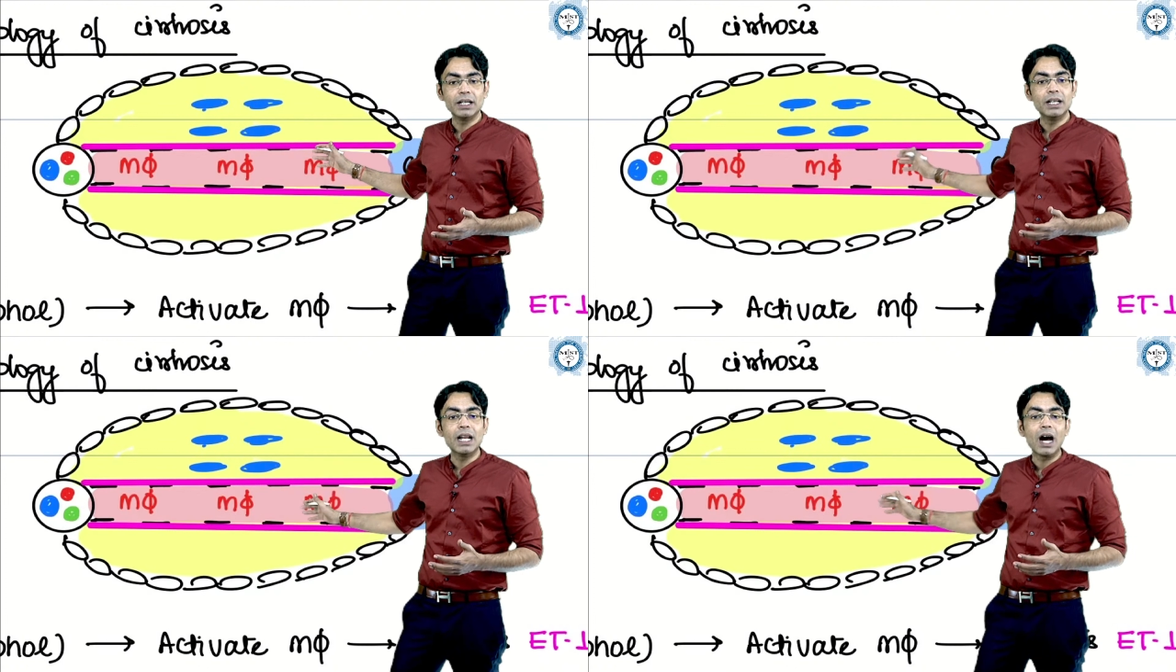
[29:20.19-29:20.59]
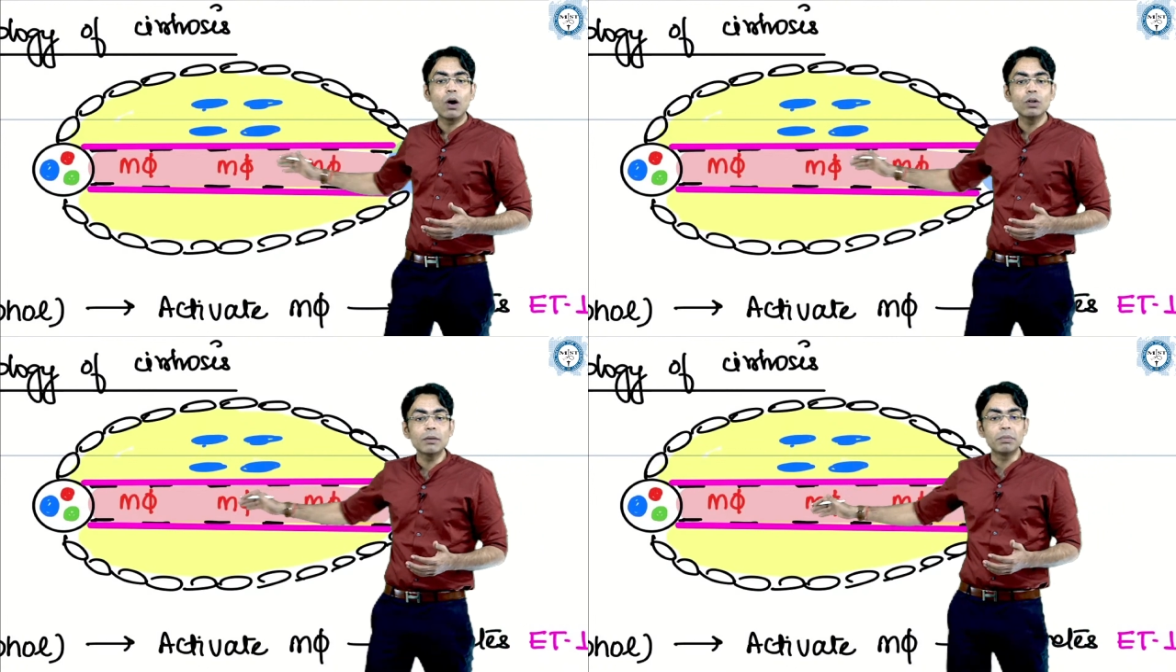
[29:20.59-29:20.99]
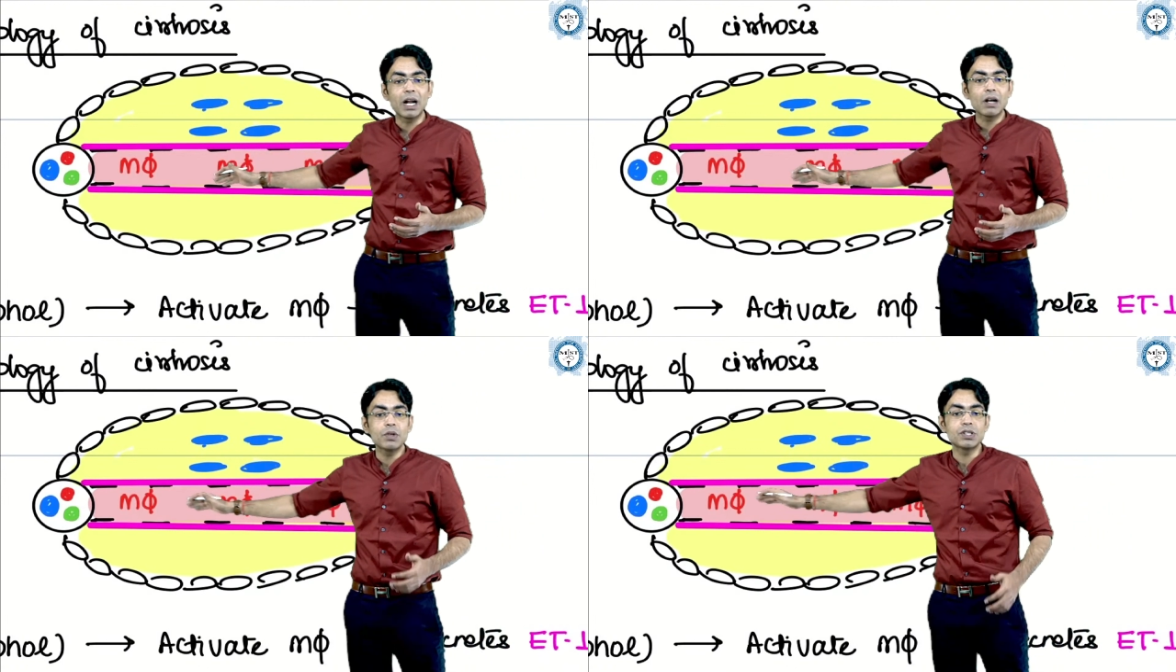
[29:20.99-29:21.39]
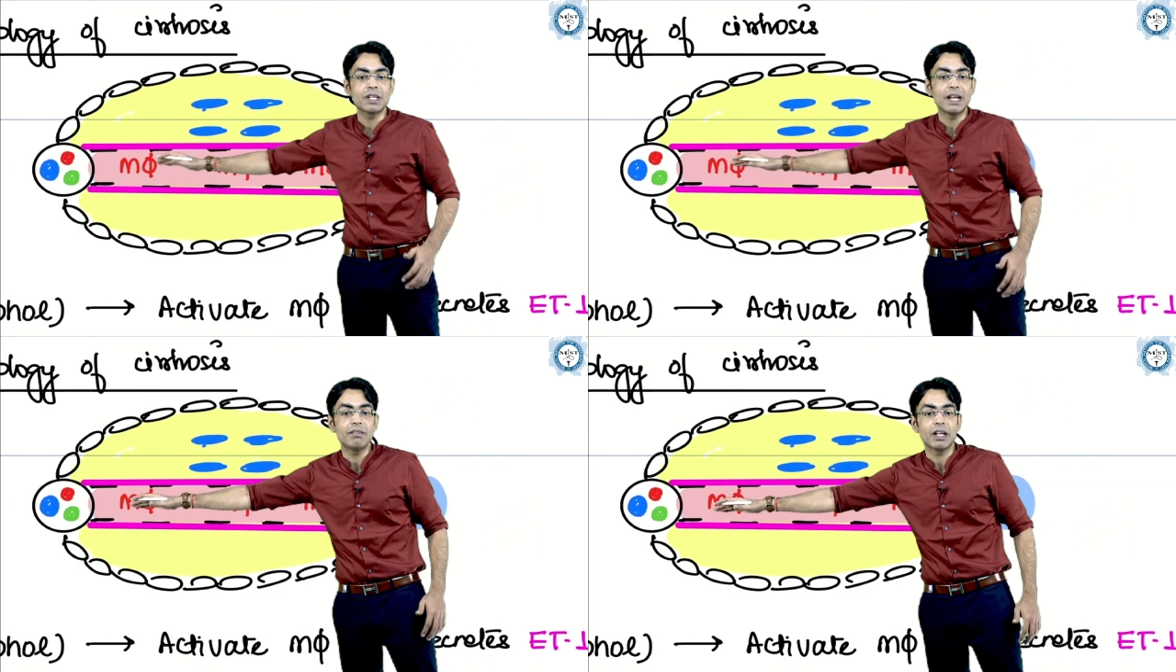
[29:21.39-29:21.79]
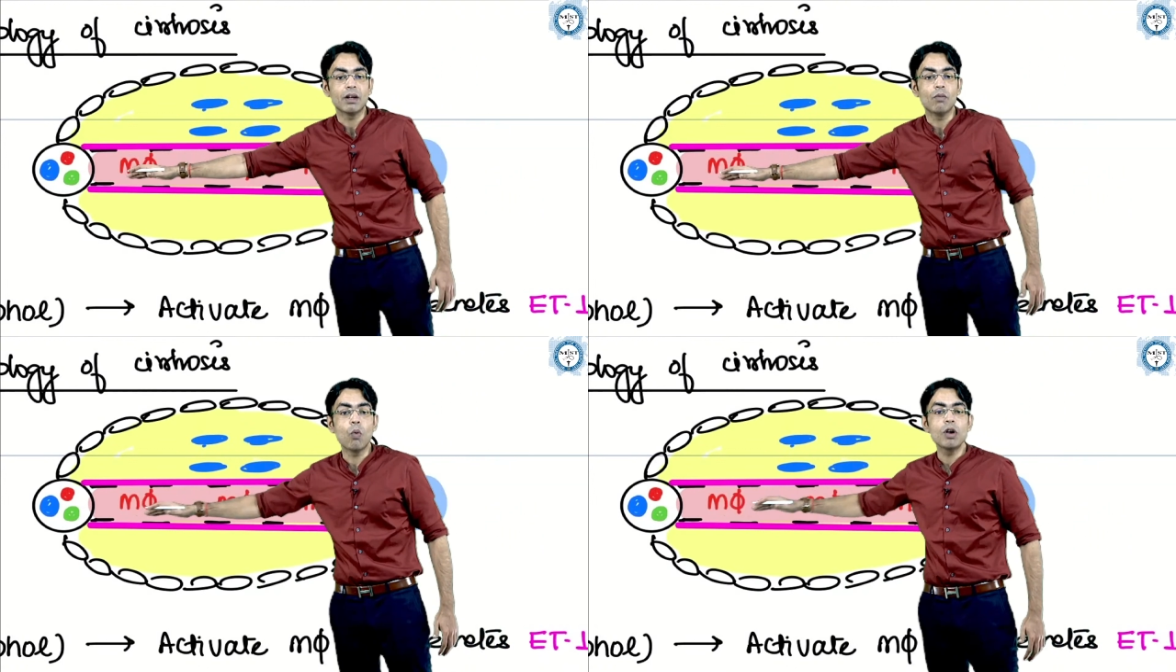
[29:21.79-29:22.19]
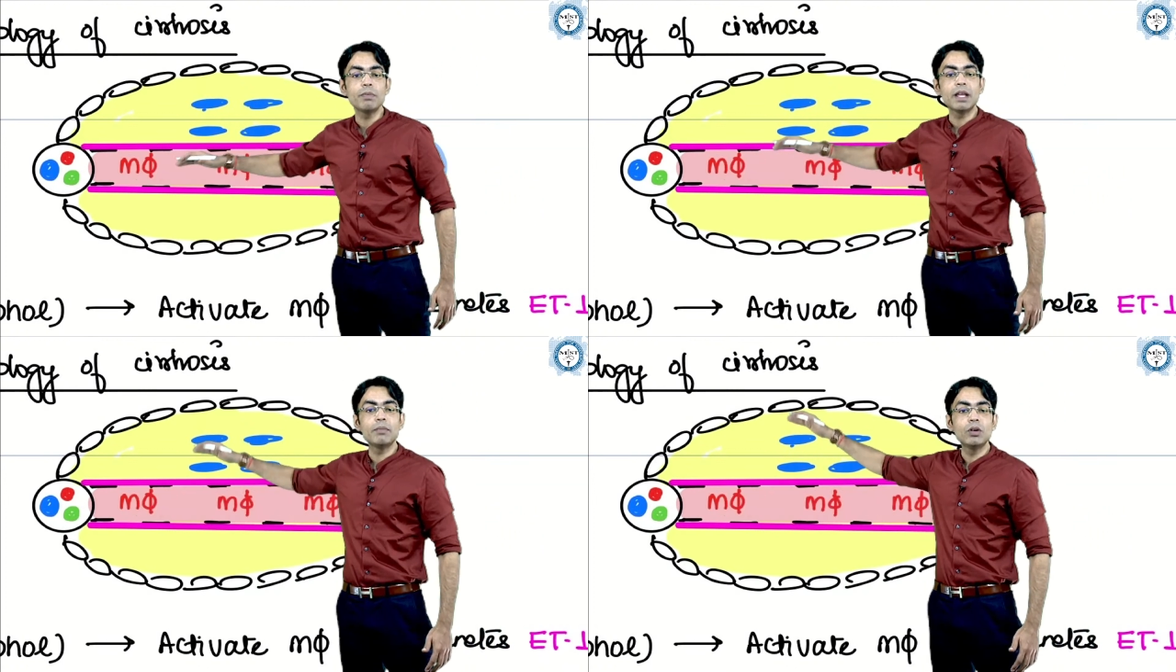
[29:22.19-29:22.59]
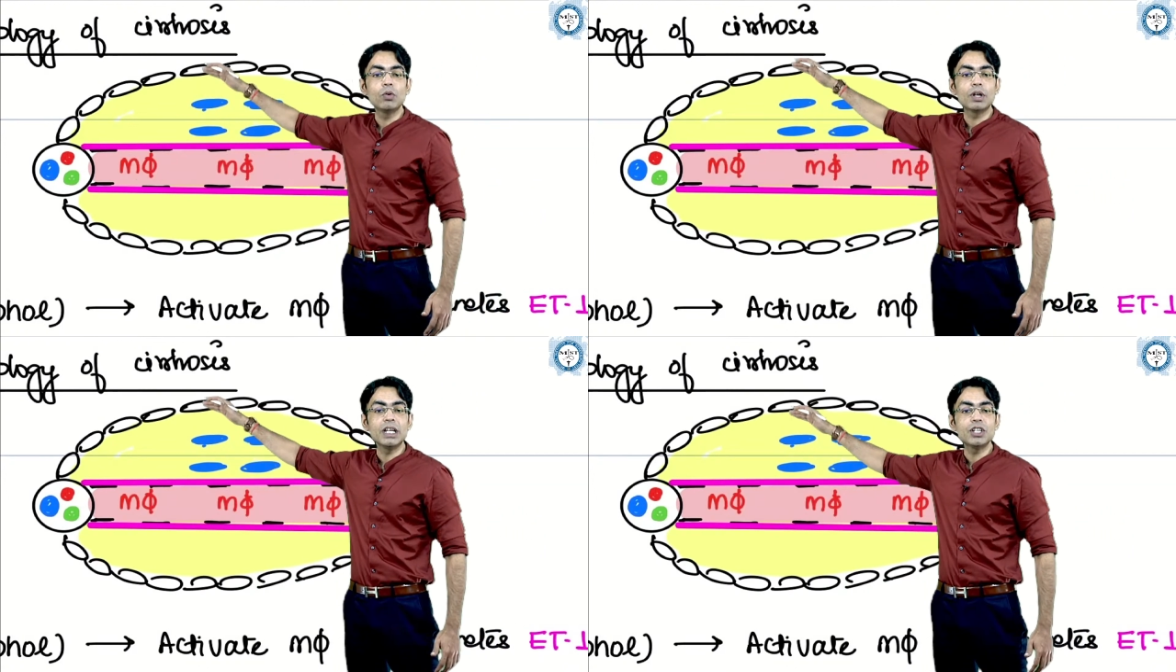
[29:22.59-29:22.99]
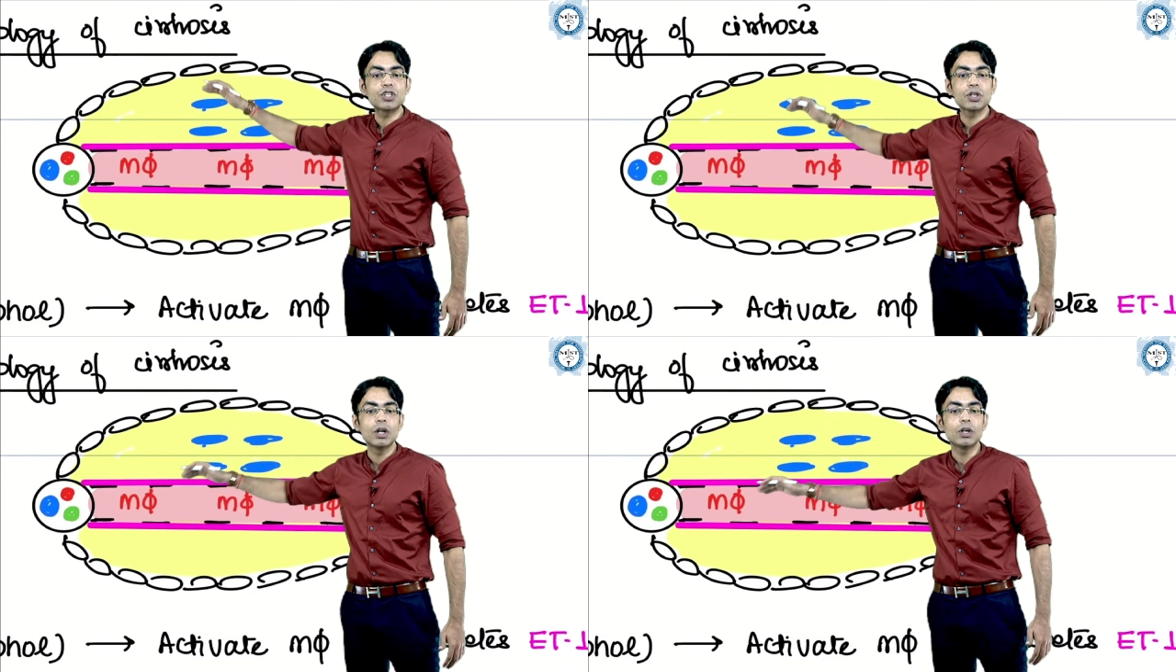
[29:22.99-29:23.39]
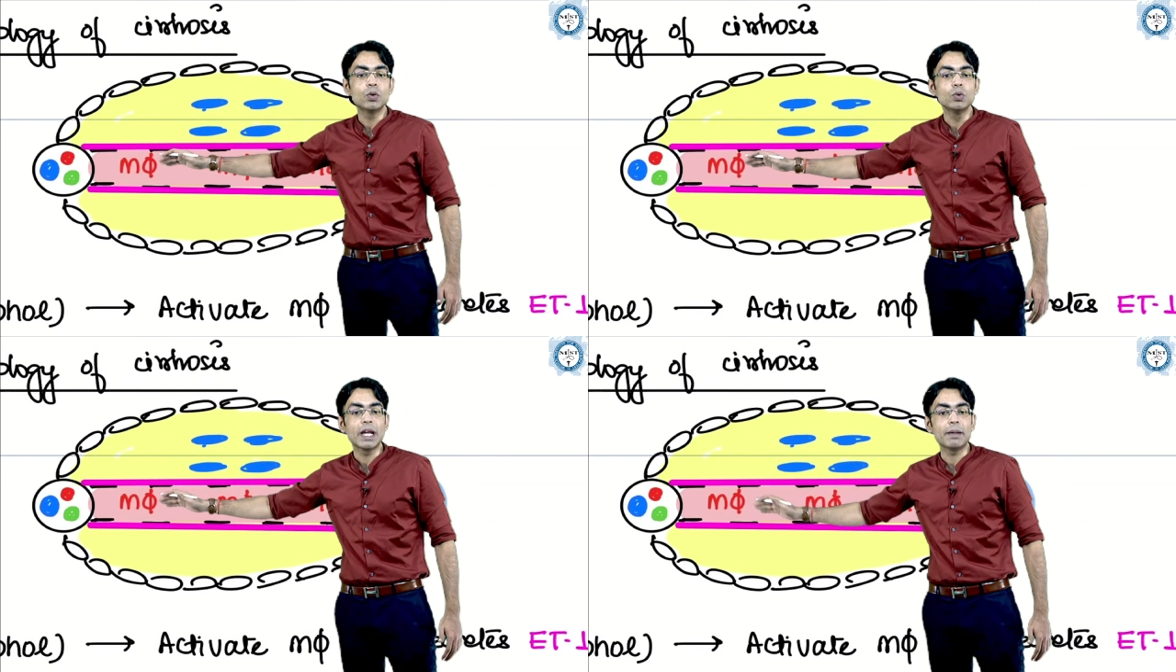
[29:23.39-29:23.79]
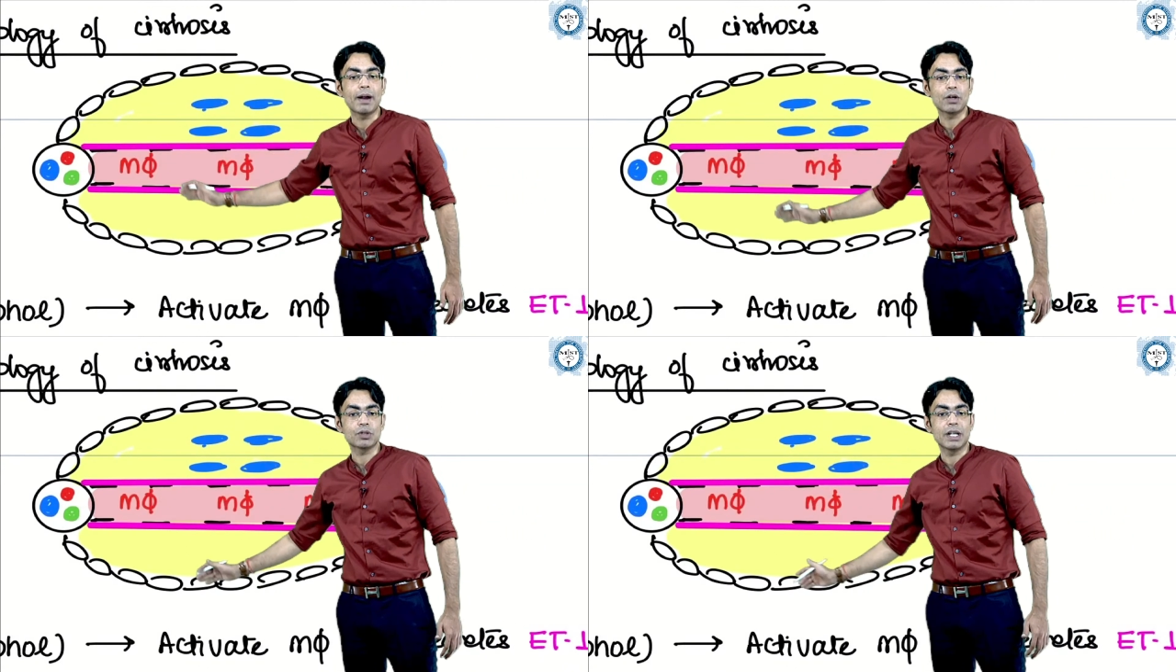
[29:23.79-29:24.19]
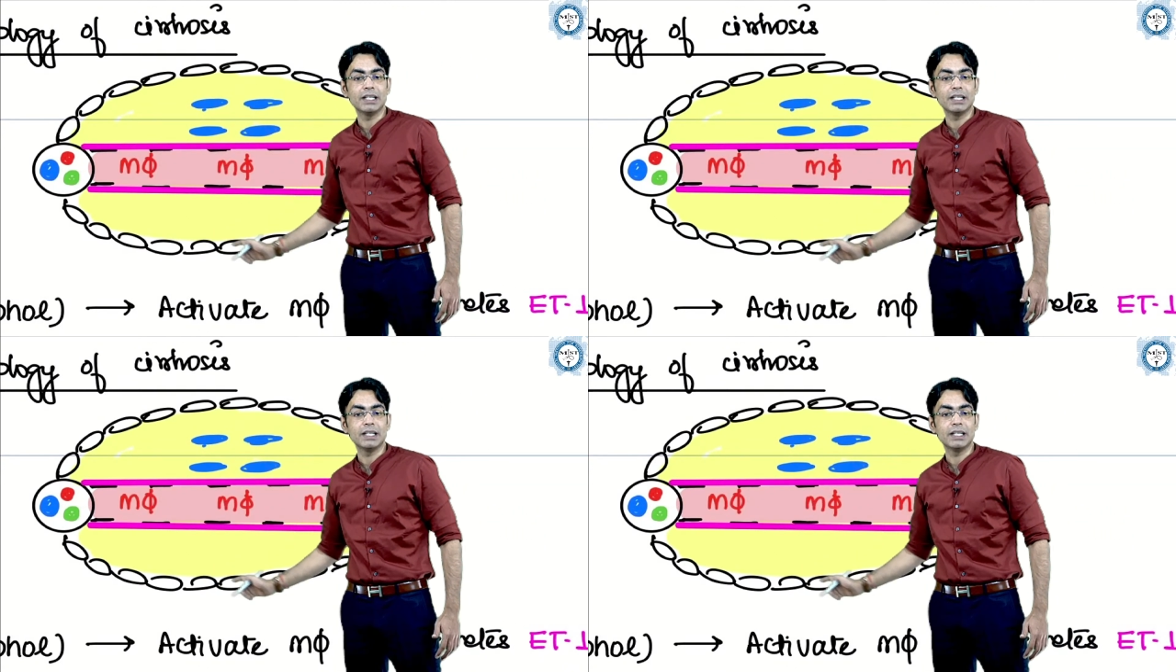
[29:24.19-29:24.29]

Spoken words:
now the blood which is entering won't be able to reach to the hepatocyte.